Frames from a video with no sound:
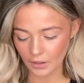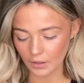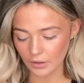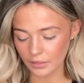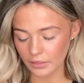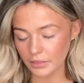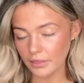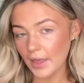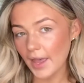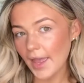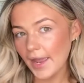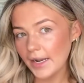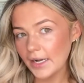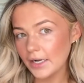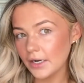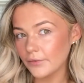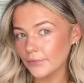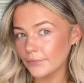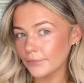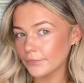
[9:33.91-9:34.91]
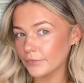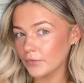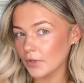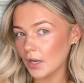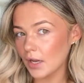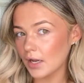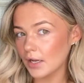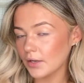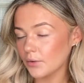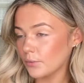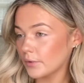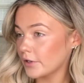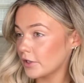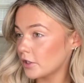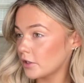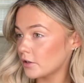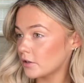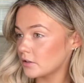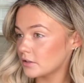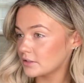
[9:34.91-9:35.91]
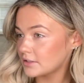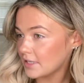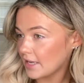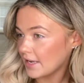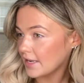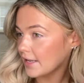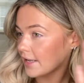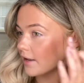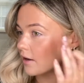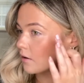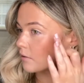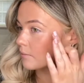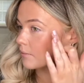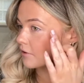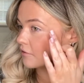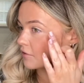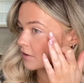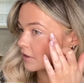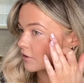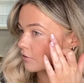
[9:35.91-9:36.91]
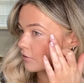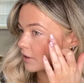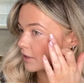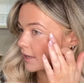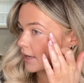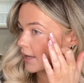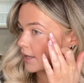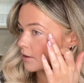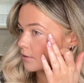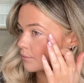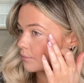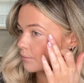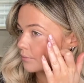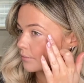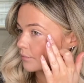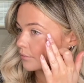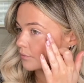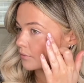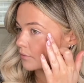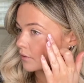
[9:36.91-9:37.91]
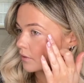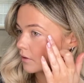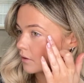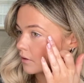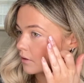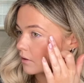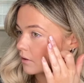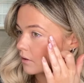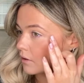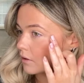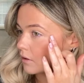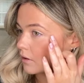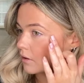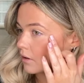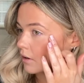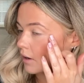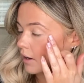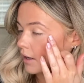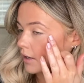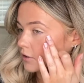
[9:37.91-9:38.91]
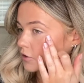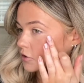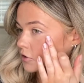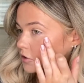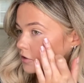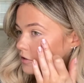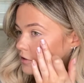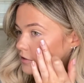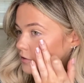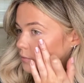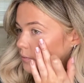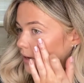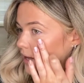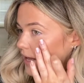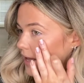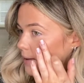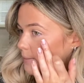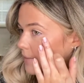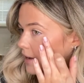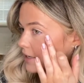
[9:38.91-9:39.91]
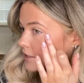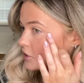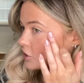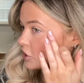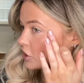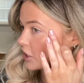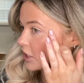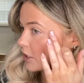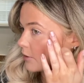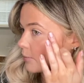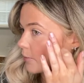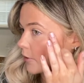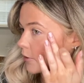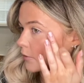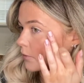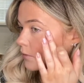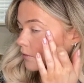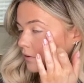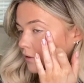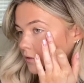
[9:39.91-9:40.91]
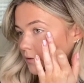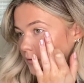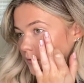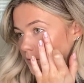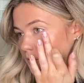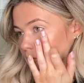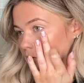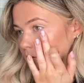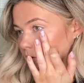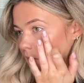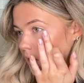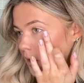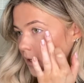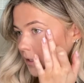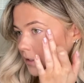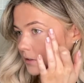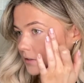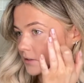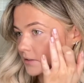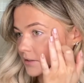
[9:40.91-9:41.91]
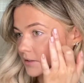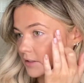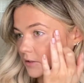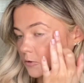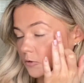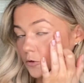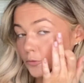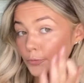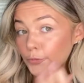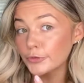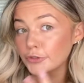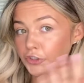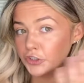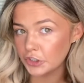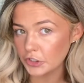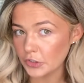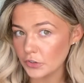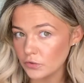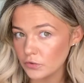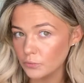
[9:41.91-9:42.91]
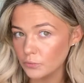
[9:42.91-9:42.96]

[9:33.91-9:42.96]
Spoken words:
Then I will take on my finger again, and just where my cheekbone starts, or protrudes.